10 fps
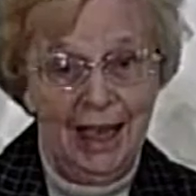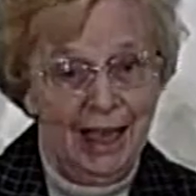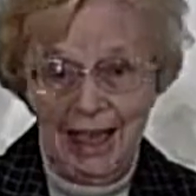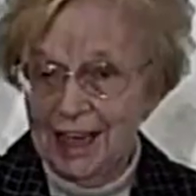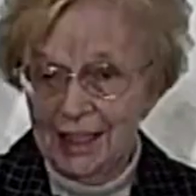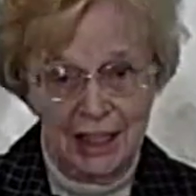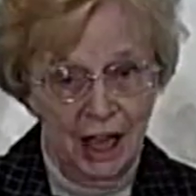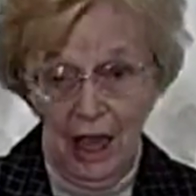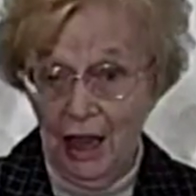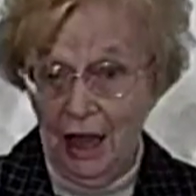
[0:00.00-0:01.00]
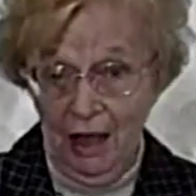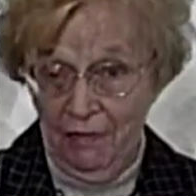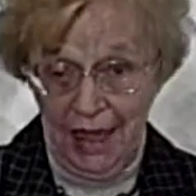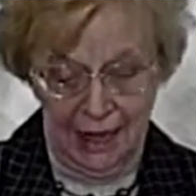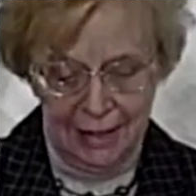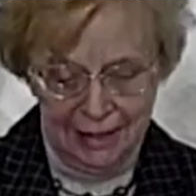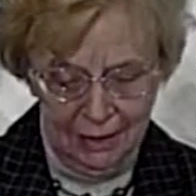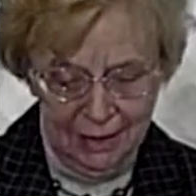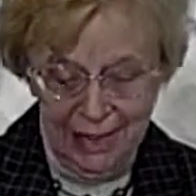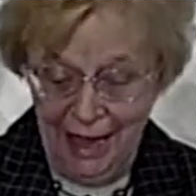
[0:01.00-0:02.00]
He is none of his.
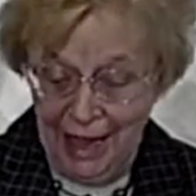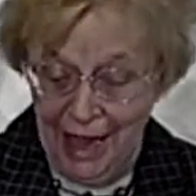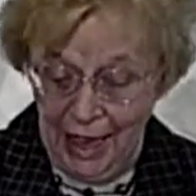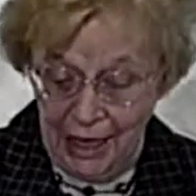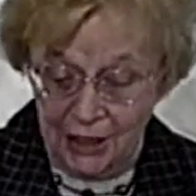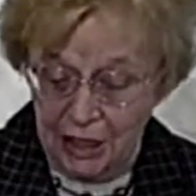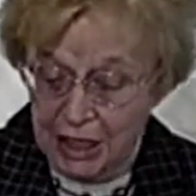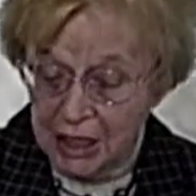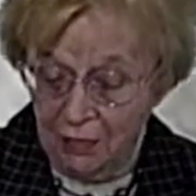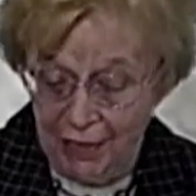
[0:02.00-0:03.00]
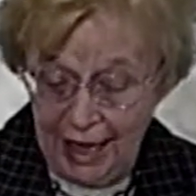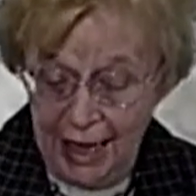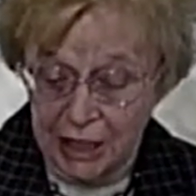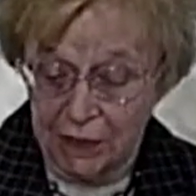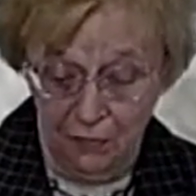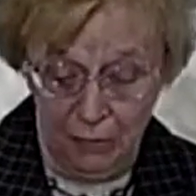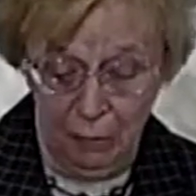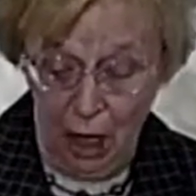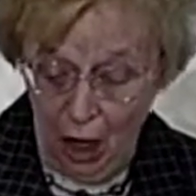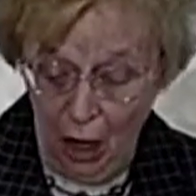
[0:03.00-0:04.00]
Justification
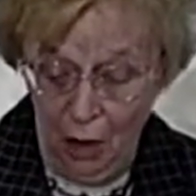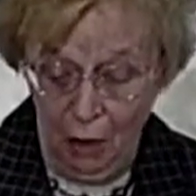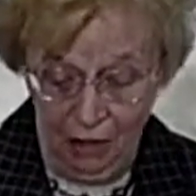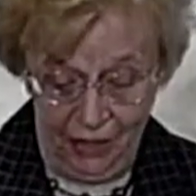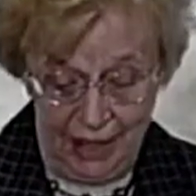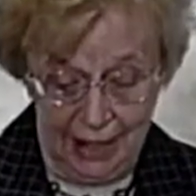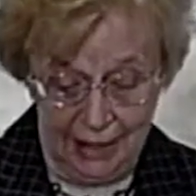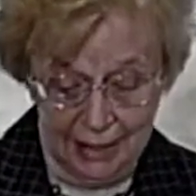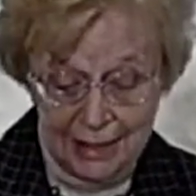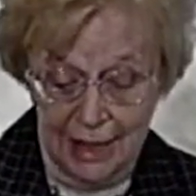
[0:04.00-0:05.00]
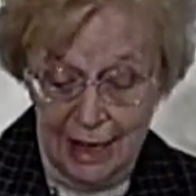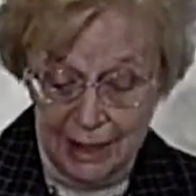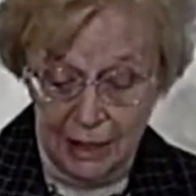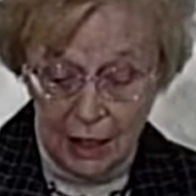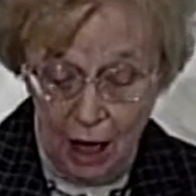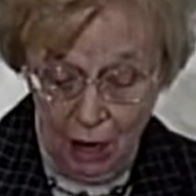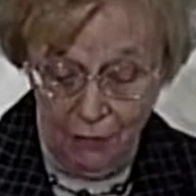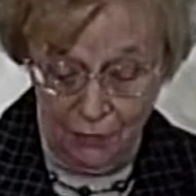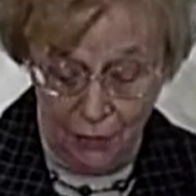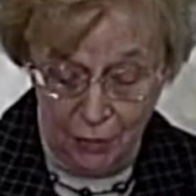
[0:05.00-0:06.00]
from all things is
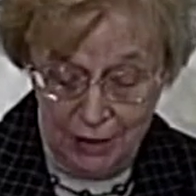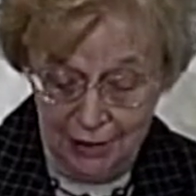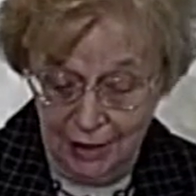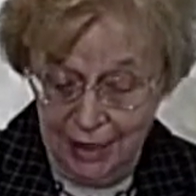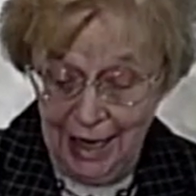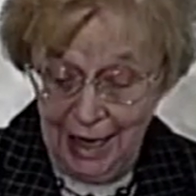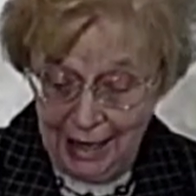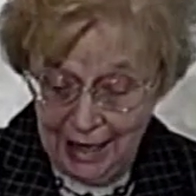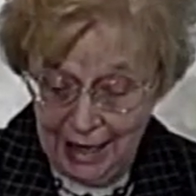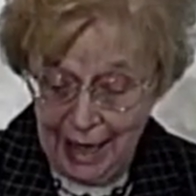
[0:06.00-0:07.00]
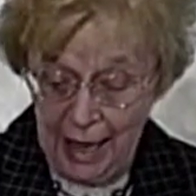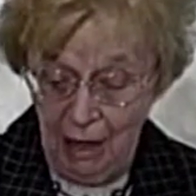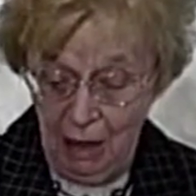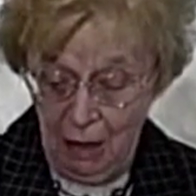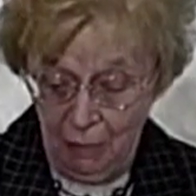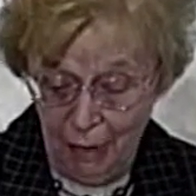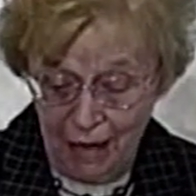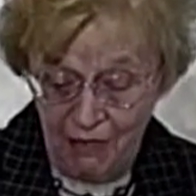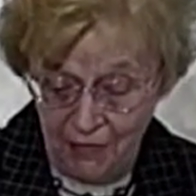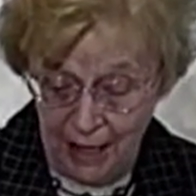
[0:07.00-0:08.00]
offered now
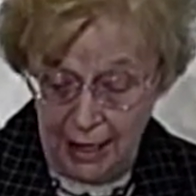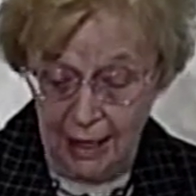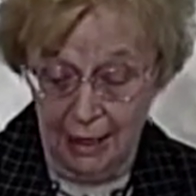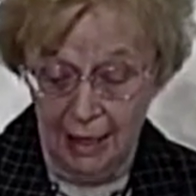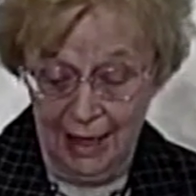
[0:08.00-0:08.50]
by faith